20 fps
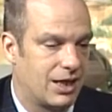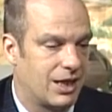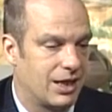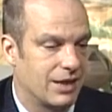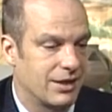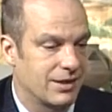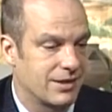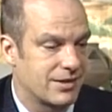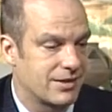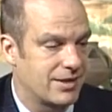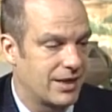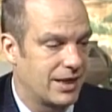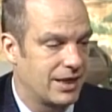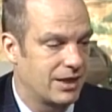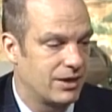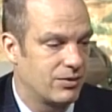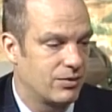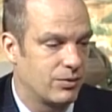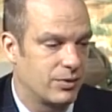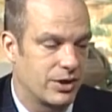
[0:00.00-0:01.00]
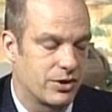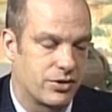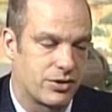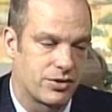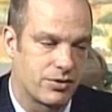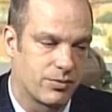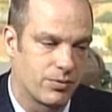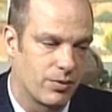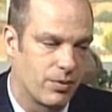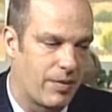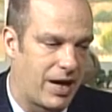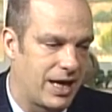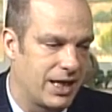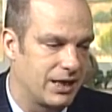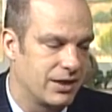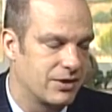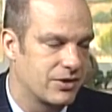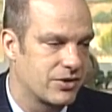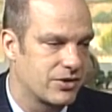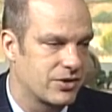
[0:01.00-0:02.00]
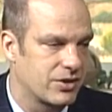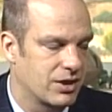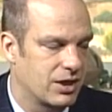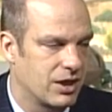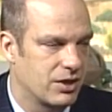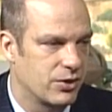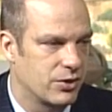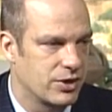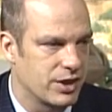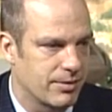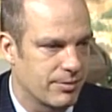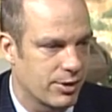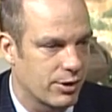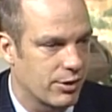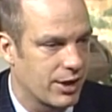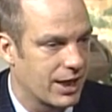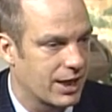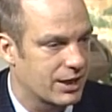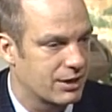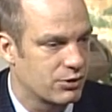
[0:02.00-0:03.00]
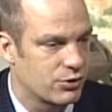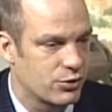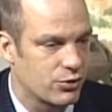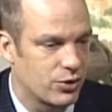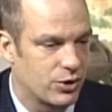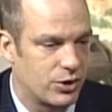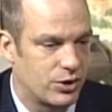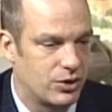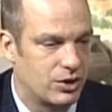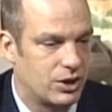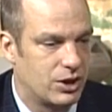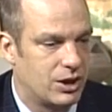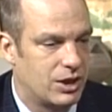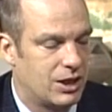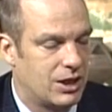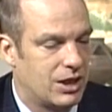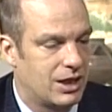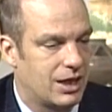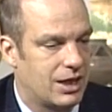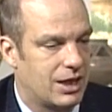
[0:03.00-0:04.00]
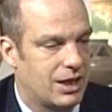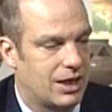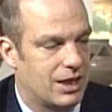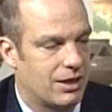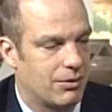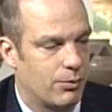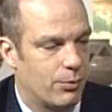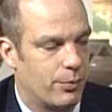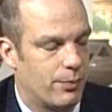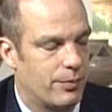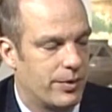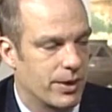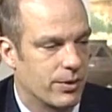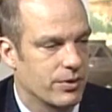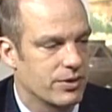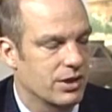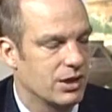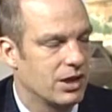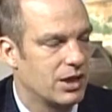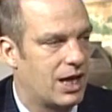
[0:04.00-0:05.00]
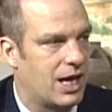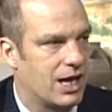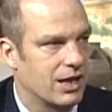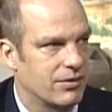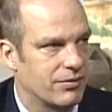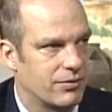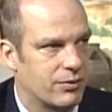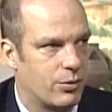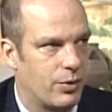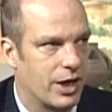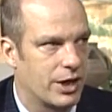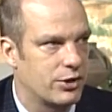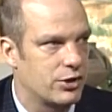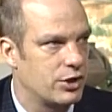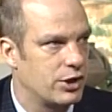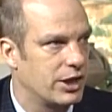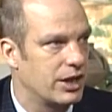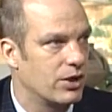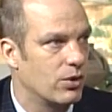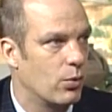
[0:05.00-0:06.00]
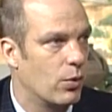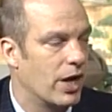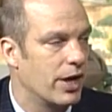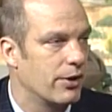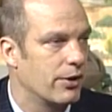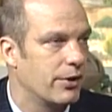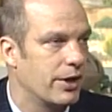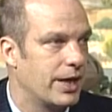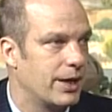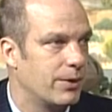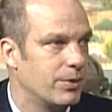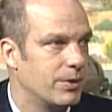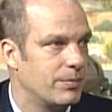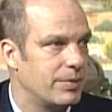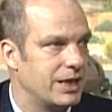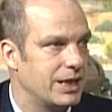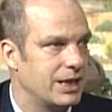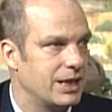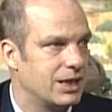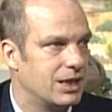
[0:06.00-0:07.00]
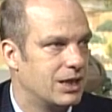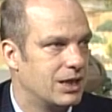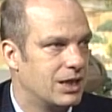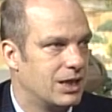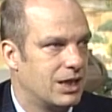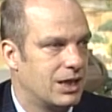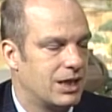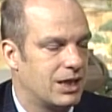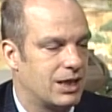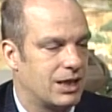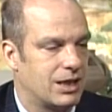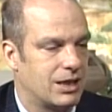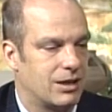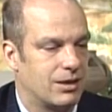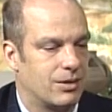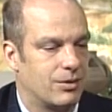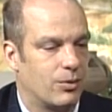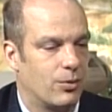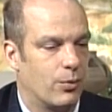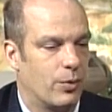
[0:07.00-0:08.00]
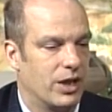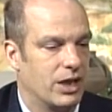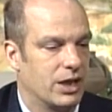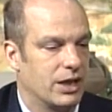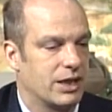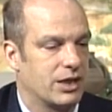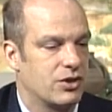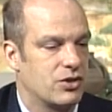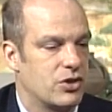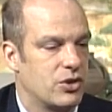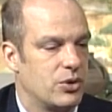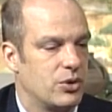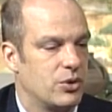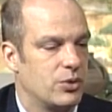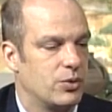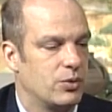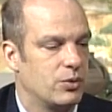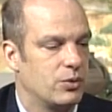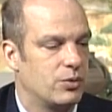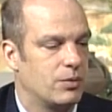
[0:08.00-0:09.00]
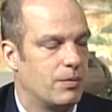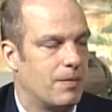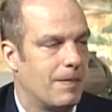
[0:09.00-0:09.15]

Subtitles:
The Senate, which remains under Democrat control, there was a lot of questioning whether they would be willing to